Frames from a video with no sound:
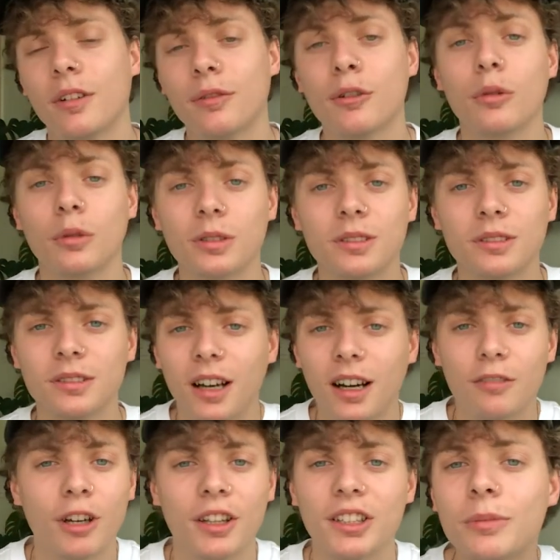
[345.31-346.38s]
Of course,
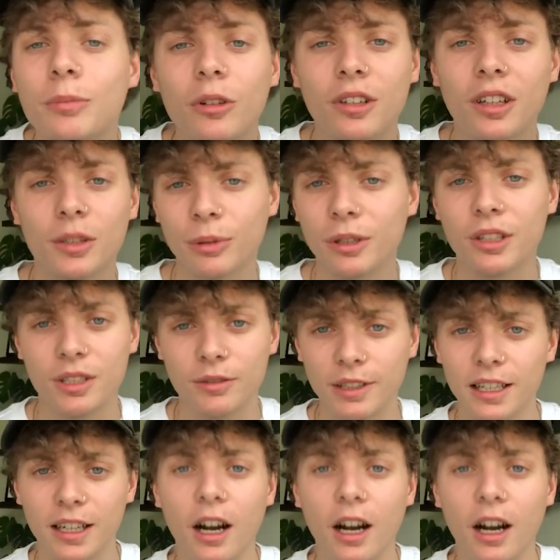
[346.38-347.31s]
I've run this podcast because of it.